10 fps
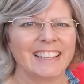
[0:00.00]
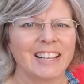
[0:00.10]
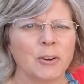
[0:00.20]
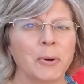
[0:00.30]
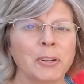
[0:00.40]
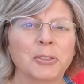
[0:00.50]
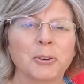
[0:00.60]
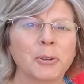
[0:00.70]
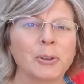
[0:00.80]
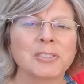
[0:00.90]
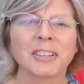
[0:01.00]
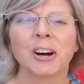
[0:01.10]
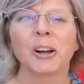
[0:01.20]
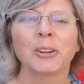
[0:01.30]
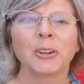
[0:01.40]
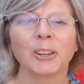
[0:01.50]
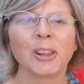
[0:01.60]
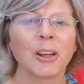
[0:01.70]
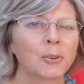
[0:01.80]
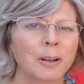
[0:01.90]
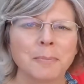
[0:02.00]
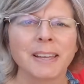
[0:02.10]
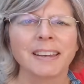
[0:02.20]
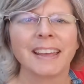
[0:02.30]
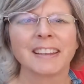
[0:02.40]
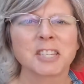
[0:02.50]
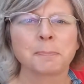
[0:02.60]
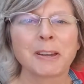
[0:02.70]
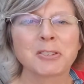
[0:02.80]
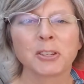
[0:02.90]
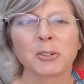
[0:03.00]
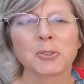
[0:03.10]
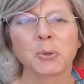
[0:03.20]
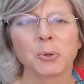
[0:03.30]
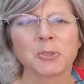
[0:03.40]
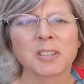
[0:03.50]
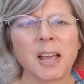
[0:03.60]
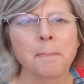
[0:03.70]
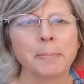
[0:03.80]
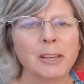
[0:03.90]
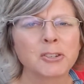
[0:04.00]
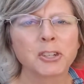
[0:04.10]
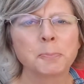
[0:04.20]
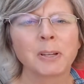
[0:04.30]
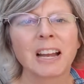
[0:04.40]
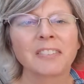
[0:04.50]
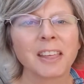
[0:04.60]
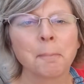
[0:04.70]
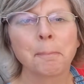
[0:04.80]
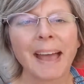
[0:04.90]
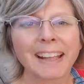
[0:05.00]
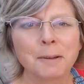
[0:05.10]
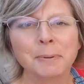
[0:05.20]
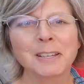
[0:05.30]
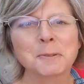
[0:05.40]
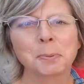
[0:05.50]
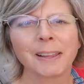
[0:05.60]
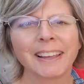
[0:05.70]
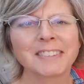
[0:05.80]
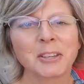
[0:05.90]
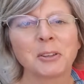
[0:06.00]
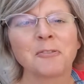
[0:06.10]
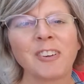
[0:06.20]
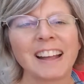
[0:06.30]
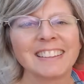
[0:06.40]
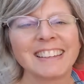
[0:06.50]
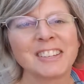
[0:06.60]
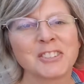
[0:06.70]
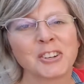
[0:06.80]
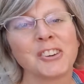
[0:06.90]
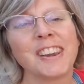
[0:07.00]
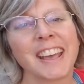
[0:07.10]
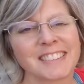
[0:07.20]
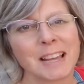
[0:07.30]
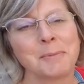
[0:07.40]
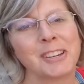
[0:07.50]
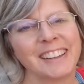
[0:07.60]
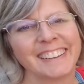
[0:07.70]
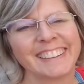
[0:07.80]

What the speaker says: When you're through using all your lawn equipment and especially your tools, be sure you put everything back up in its place so you can find it easier next time you need it.